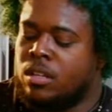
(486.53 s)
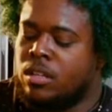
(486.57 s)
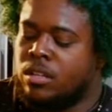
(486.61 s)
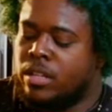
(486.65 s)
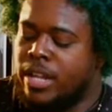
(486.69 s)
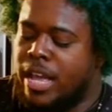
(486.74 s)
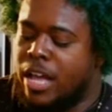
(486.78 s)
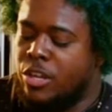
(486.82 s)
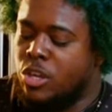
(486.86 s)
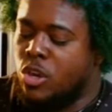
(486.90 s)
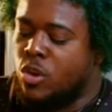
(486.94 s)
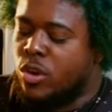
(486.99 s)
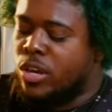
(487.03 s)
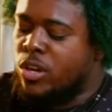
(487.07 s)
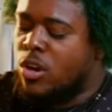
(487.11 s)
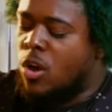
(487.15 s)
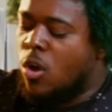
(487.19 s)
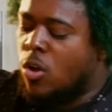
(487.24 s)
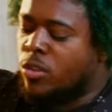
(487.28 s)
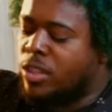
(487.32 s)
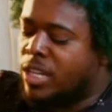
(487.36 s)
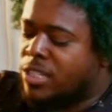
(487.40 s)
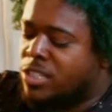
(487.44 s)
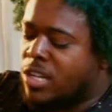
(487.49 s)
Now you can
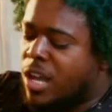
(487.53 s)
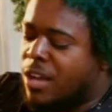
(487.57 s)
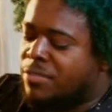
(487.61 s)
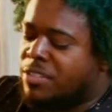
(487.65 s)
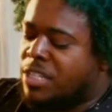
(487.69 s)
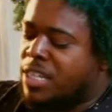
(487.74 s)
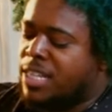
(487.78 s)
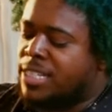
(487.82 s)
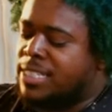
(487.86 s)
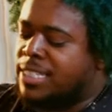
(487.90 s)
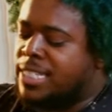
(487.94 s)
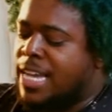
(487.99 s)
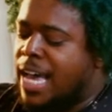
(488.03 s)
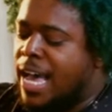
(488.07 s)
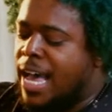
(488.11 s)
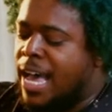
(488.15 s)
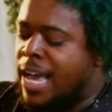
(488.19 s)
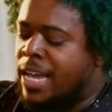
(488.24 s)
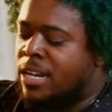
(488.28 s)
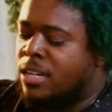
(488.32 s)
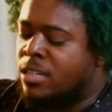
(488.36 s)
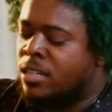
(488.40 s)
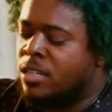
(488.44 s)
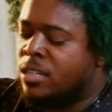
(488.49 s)
hold this off to the
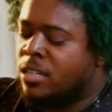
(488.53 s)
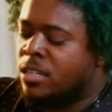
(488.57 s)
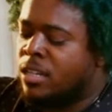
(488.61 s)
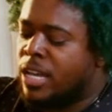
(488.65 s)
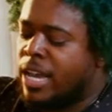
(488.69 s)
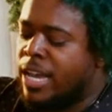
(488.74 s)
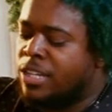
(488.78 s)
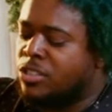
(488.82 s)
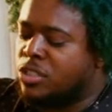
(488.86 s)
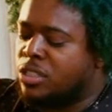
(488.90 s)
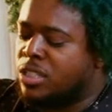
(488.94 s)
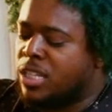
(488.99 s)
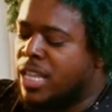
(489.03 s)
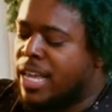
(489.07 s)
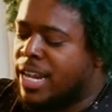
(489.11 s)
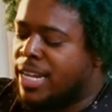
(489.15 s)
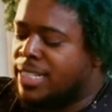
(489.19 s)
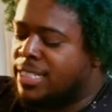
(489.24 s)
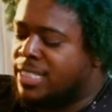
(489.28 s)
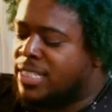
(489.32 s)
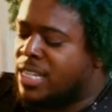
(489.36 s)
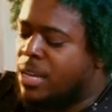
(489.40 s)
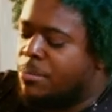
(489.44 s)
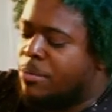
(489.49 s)
side and just let
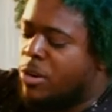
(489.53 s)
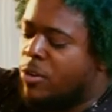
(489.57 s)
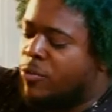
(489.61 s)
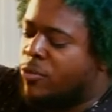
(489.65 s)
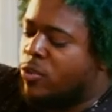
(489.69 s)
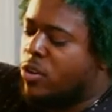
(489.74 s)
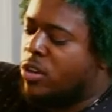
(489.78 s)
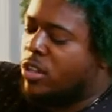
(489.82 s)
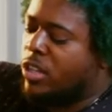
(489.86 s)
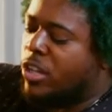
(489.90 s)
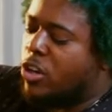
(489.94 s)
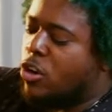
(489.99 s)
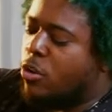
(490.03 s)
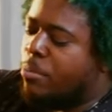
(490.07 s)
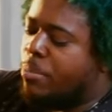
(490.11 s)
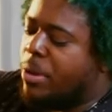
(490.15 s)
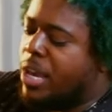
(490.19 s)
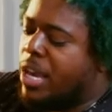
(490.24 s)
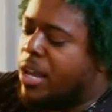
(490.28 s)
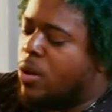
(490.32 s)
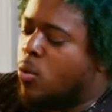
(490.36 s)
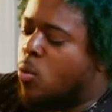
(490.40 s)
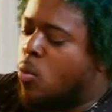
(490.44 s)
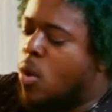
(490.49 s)
it simmer for a little
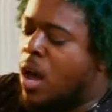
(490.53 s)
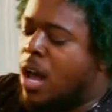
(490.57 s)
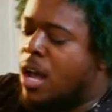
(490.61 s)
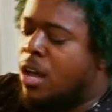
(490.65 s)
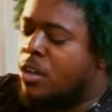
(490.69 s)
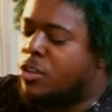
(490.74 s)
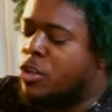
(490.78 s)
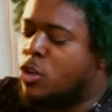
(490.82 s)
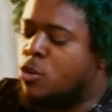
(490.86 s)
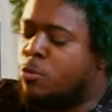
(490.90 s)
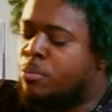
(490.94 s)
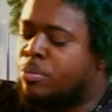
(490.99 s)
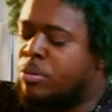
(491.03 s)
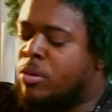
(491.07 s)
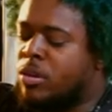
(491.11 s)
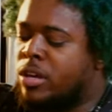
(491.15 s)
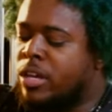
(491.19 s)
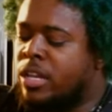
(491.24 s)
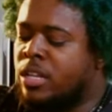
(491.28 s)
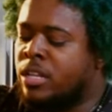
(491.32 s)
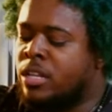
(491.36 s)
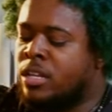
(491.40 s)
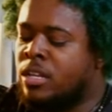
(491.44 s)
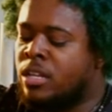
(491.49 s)
bit while you
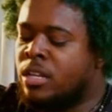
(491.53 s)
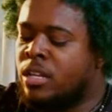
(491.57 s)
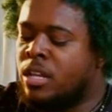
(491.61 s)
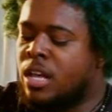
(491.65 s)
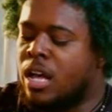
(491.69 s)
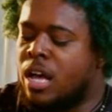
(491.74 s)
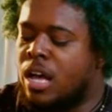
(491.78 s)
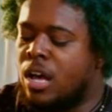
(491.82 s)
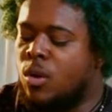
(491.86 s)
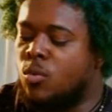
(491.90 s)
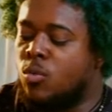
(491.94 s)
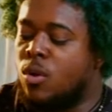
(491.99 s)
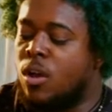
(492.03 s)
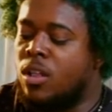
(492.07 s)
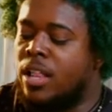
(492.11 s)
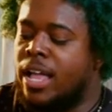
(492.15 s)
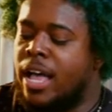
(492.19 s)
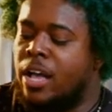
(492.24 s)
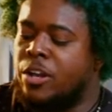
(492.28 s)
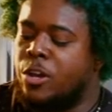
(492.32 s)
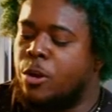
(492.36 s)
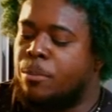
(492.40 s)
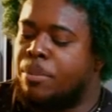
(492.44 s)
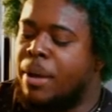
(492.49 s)
put uh, roll
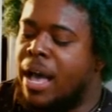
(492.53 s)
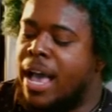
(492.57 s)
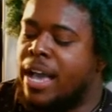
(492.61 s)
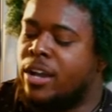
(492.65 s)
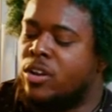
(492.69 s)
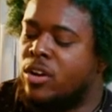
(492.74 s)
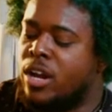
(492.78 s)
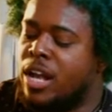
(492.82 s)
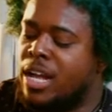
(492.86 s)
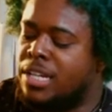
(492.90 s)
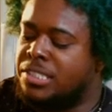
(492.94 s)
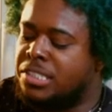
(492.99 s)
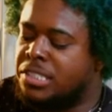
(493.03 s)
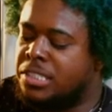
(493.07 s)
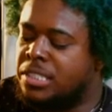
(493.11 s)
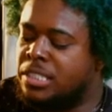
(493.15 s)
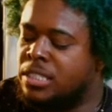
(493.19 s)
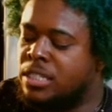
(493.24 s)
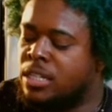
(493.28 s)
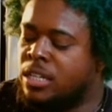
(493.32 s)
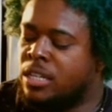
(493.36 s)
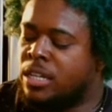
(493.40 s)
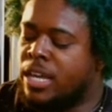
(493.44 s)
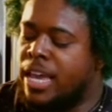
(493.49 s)
out your pie crust
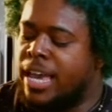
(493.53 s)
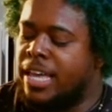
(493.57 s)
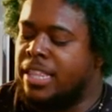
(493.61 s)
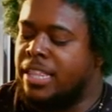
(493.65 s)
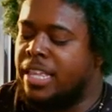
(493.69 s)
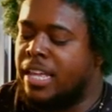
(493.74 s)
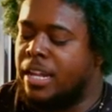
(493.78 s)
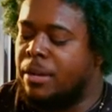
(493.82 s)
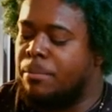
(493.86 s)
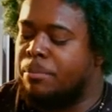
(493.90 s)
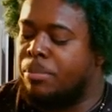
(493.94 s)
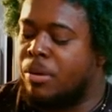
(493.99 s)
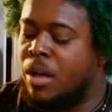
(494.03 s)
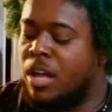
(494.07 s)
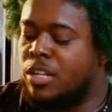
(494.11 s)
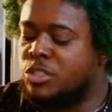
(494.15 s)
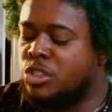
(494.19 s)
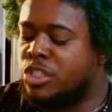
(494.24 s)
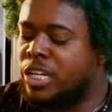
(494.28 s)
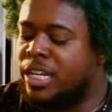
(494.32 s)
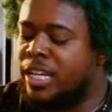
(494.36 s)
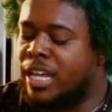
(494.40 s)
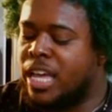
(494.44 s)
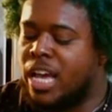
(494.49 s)
and then
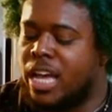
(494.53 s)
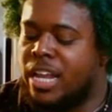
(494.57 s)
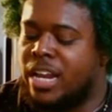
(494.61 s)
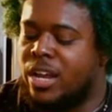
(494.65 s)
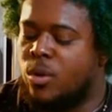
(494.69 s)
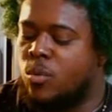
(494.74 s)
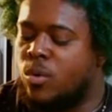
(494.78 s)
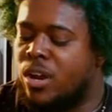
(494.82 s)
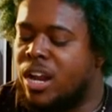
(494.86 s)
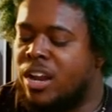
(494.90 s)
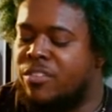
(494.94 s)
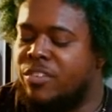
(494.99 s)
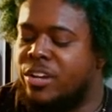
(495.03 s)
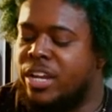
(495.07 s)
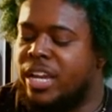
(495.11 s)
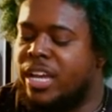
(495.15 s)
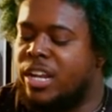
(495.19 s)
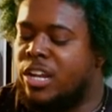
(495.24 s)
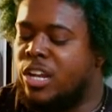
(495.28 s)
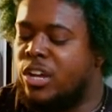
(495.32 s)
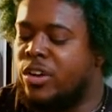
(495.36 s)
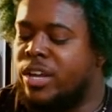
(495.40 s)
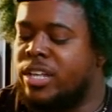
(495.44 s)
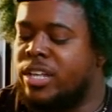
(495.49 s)
punch it, cut it, whatever you gotta do